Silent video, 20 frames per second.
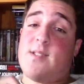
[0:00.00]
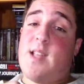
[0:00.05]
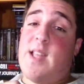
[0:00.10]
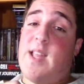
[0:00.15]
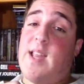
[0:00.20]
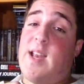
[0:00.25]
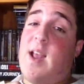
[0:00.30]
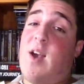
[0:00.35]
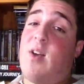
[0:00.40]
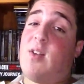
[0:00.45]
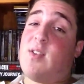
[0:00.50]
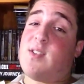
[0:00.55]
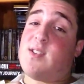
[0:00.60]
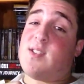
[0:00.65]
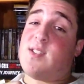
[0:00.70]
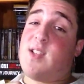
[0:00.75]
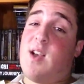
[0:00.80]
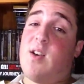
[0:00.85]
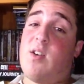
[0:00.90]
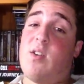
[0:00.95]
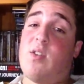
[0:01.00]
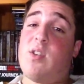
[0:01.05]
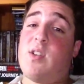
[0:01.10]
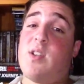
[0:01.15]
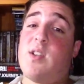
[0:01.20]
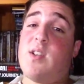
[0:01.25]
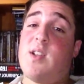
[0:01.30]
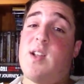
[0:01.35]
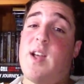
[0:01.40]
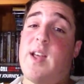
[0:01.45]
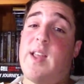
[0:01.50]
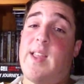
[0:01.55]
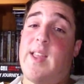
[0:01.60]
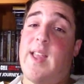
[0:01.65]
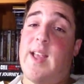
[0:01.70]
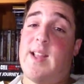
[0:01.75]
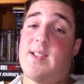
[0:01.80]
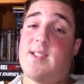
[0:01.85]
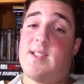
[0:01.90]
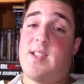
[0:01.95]
in Hell in a Cell
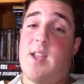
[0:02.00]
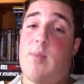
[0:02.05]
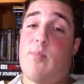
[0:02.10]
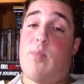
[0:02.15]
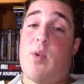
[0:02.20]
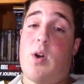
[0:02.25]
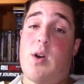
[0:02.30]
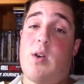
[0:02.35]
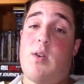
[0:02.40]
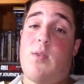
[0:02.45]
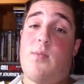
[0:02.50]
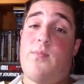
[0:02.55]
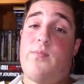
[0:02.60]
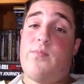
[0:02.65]
against CM Punk.